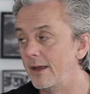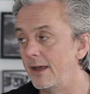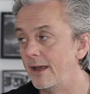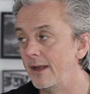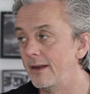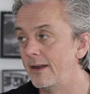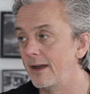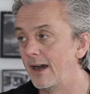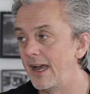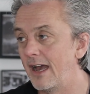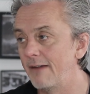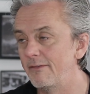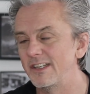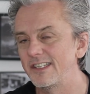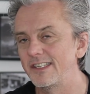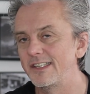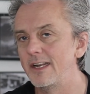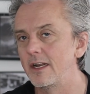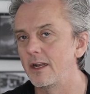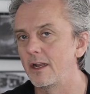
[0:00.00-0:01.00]
And I haven't
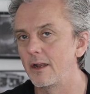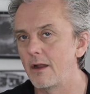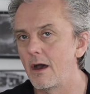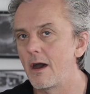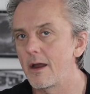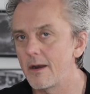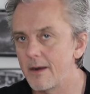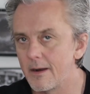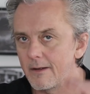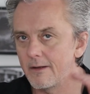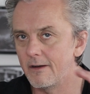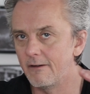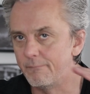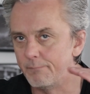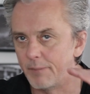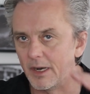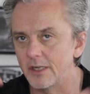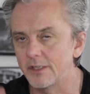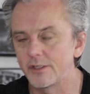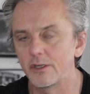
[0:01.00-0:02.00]
seen a lot
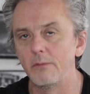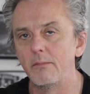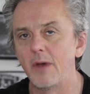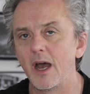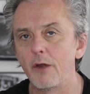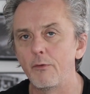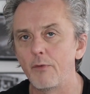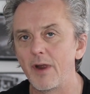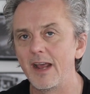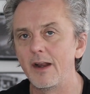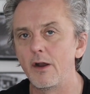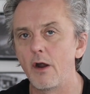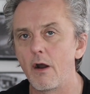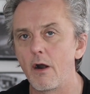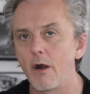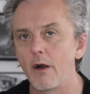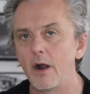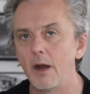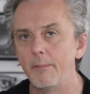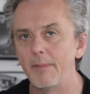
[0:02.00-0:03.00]
of buzz on my
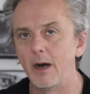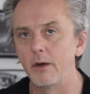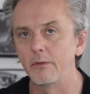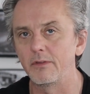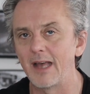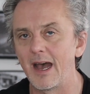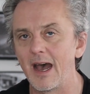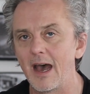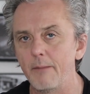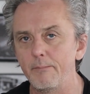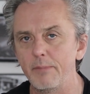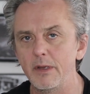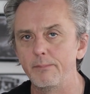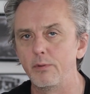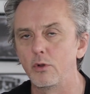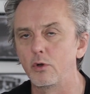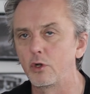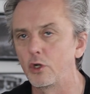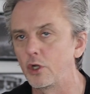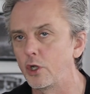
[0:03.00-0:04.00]
radar about that,
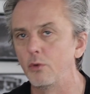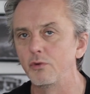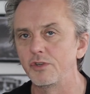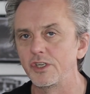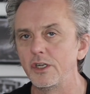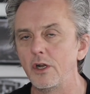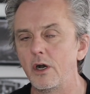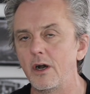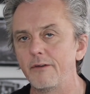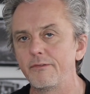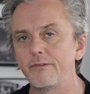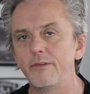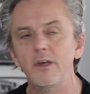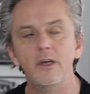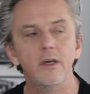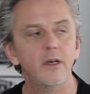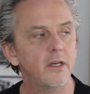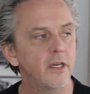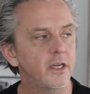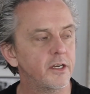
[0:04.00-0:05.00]
people closing off
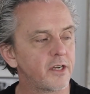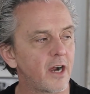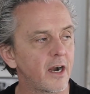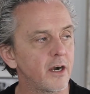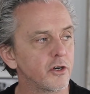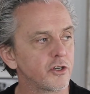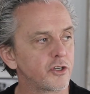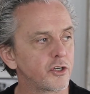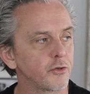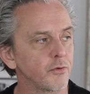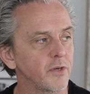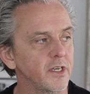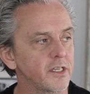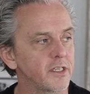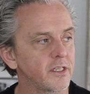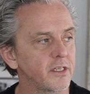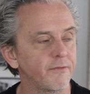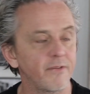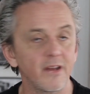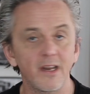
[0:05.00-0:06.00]
entire
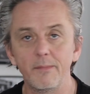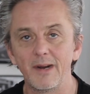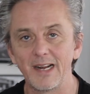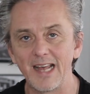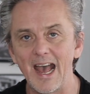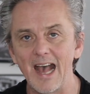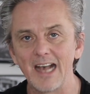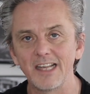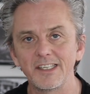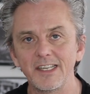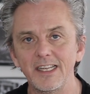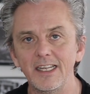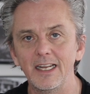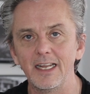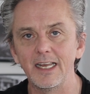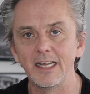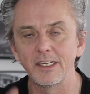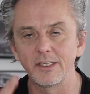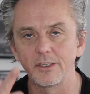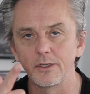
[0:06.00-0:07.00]
streets. If anybody has any
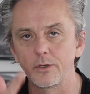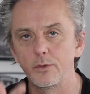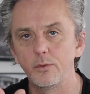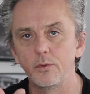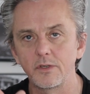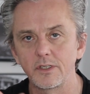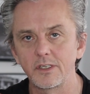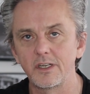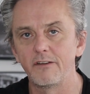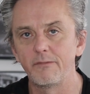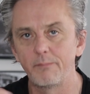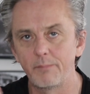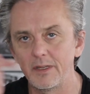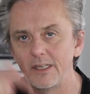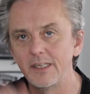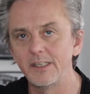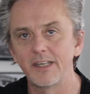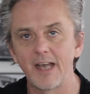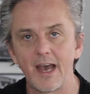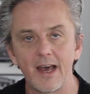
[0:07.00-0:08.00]
links to cool stuff,
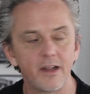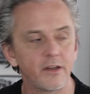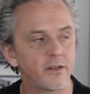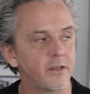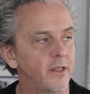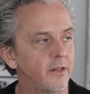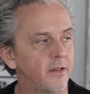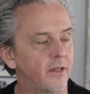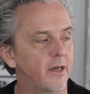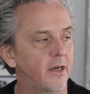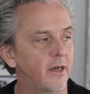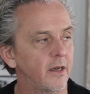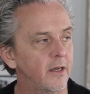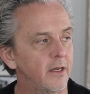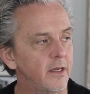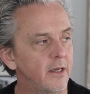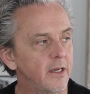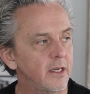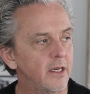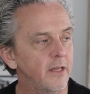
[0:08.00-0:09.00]
please add it in
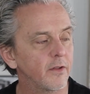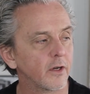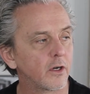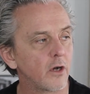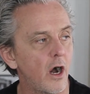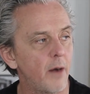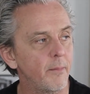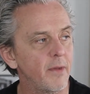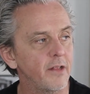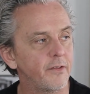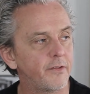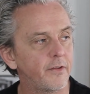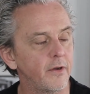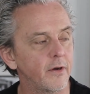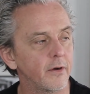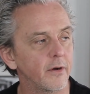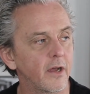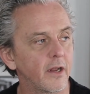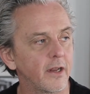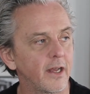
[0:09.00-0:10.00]
the comments
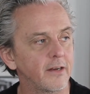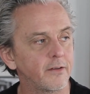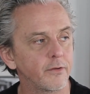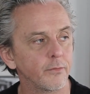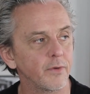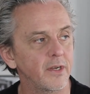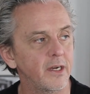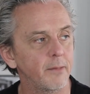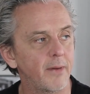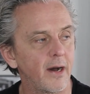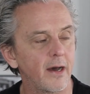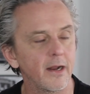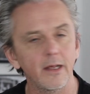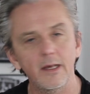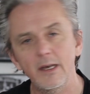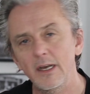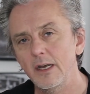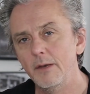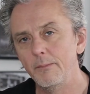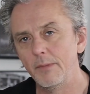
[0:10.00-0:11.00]
here. I'd like to read about
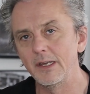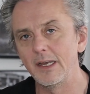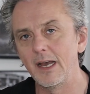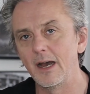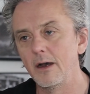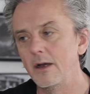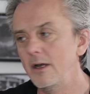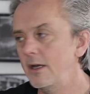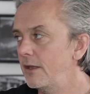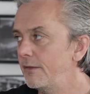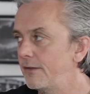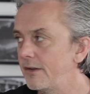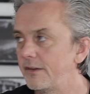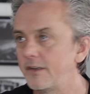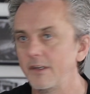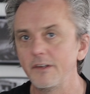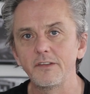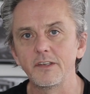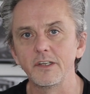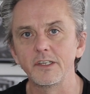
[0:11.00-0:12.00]
it. But yeah,
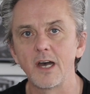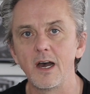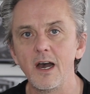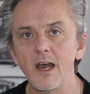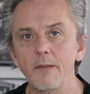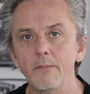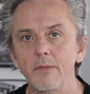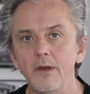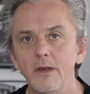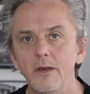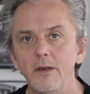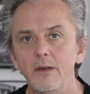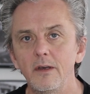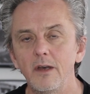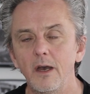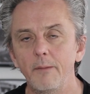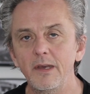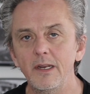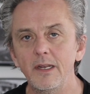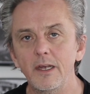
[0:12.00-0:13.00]
this is the time.
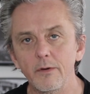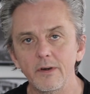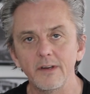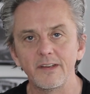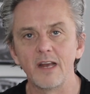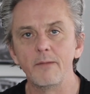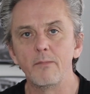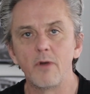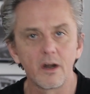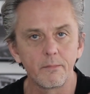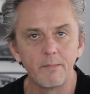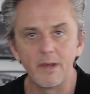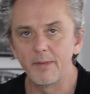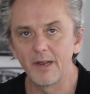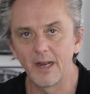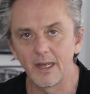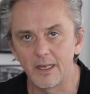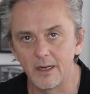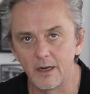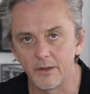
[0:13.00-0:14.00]
I mean, here in Denmark, maybe
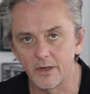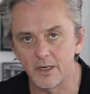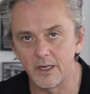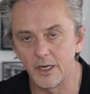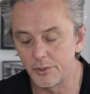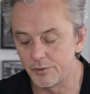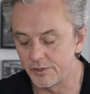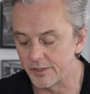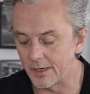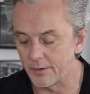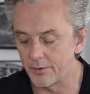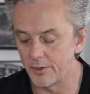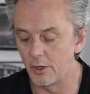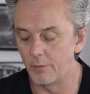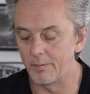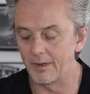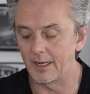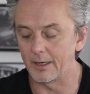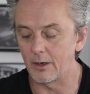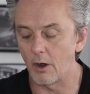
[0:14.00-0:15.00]
like in other countries, I don't
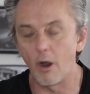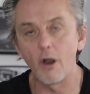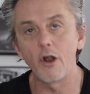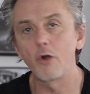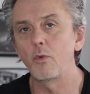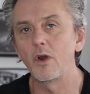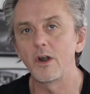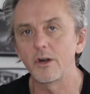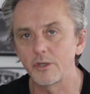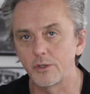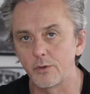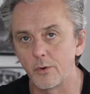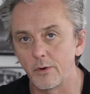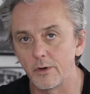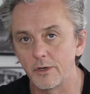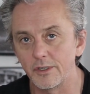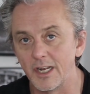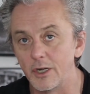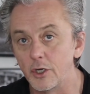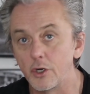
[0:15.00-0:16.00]
know, but like hardware
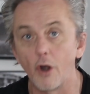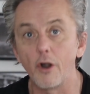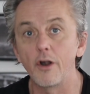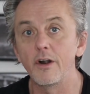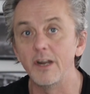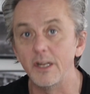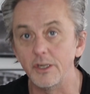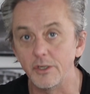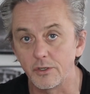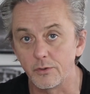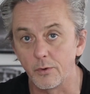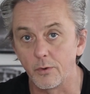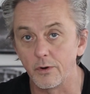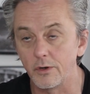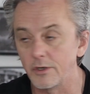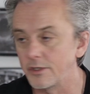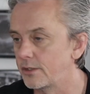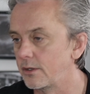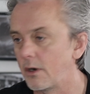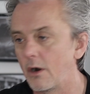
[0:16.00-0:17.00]
stores and gardening
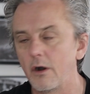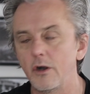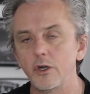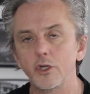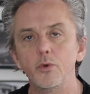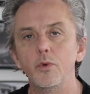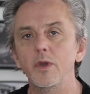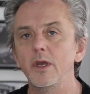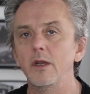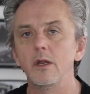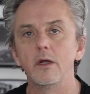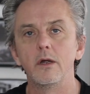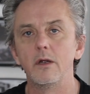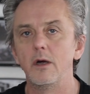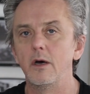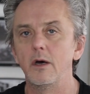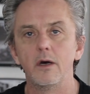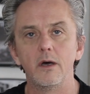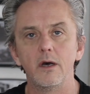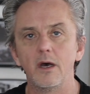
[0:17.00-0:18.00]
stores are doing
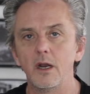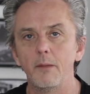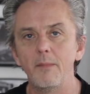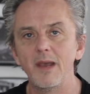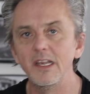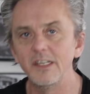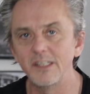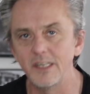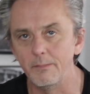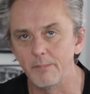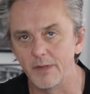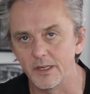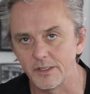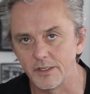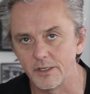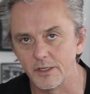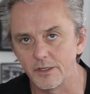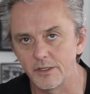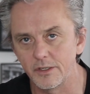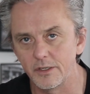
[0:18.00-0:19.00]
an amazing
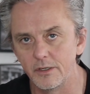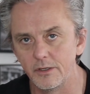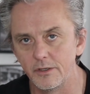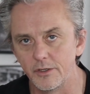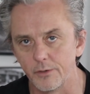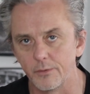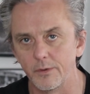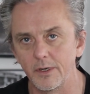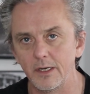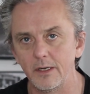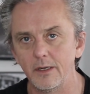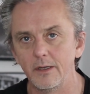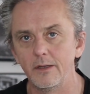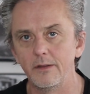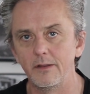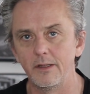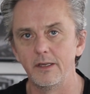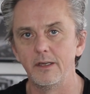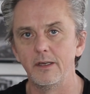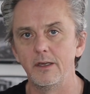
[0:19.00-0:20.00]
business during
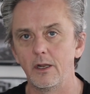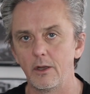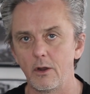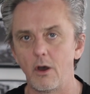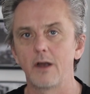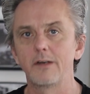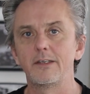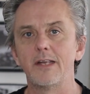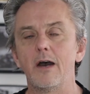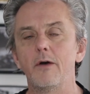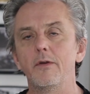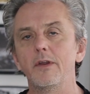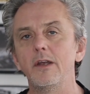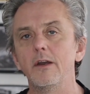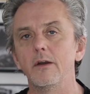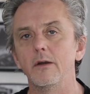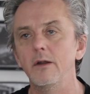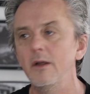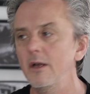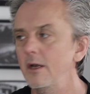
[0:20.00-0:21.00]
the lockdown
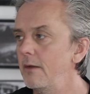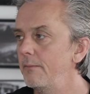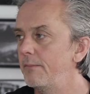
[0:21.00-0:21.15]
here.